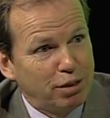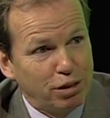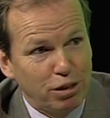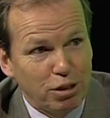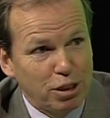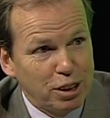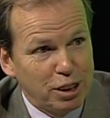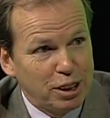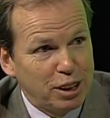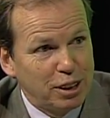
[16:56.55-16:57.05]
For
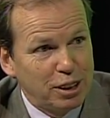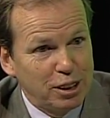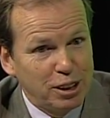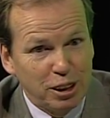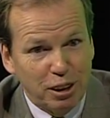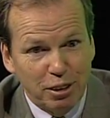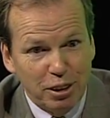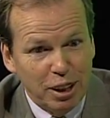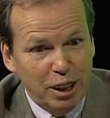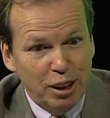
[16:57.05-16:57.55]
instance,
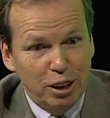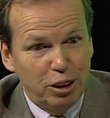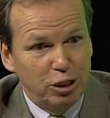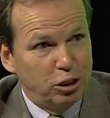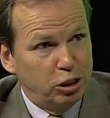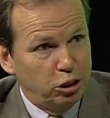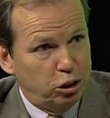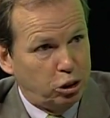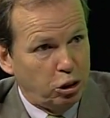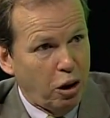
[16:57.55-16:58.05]

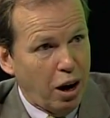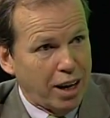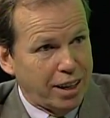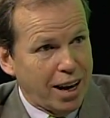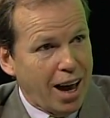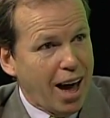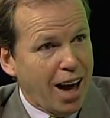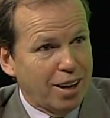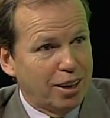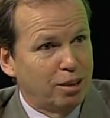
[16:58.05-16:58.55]
John
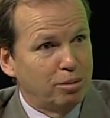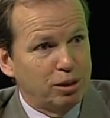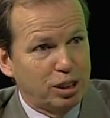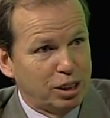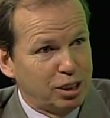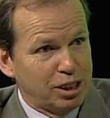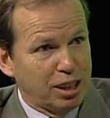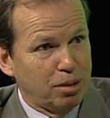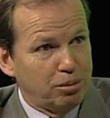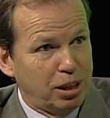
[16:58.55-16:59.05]
Adams
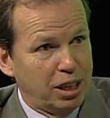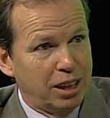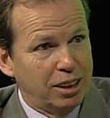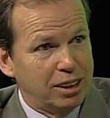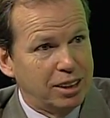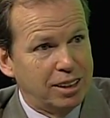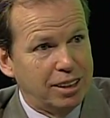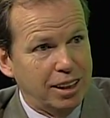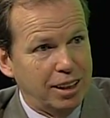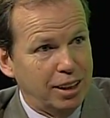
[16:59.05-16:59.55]
and some of
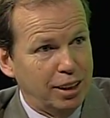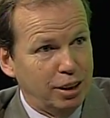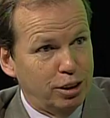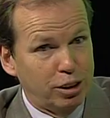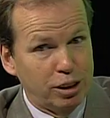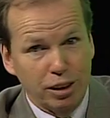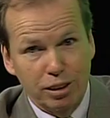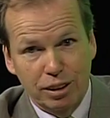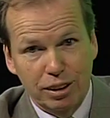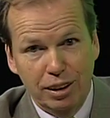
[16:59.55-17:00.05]
his
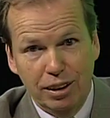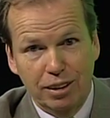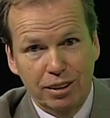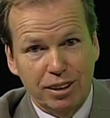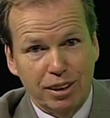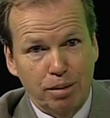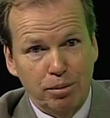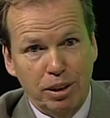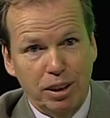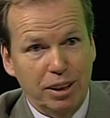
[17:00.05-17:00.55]
deeds, and
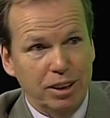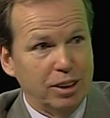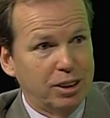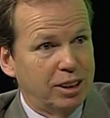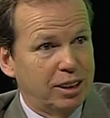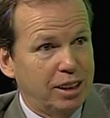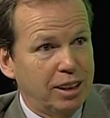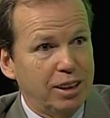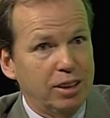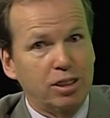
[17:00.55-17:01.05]
some of his
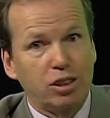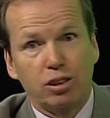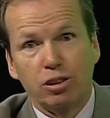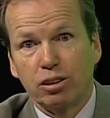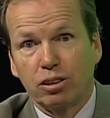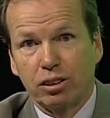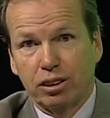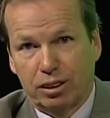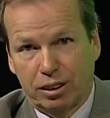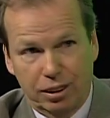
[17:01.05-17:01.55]
deeds
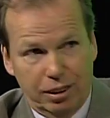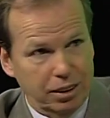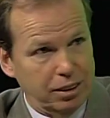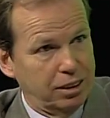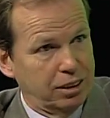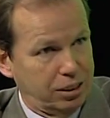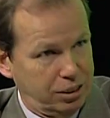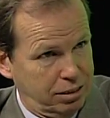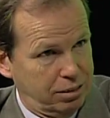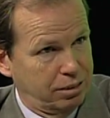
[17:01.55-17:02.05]
to the
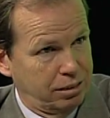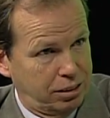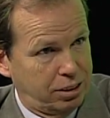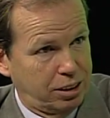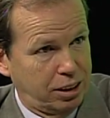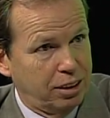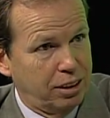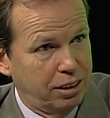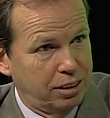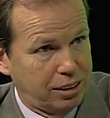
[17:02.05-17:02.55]

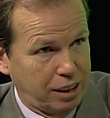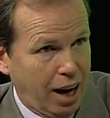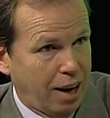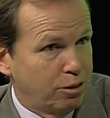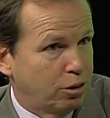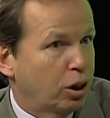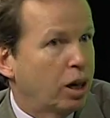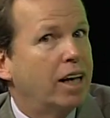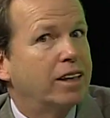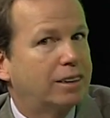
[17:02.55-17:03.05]

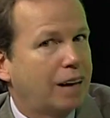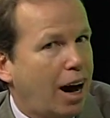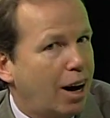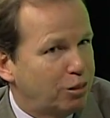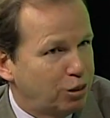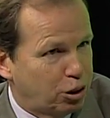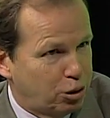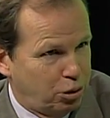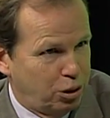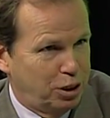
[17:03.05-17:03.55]

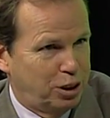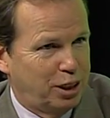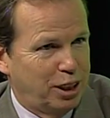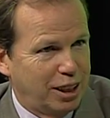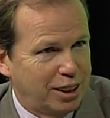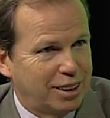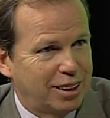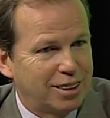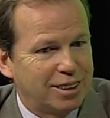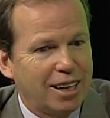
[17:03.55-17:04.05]
town of Quincy
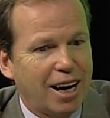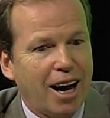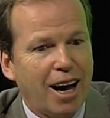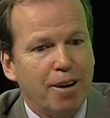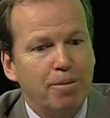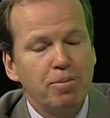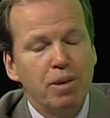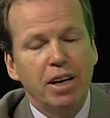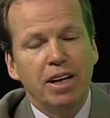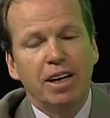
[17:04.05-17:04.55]
at the time,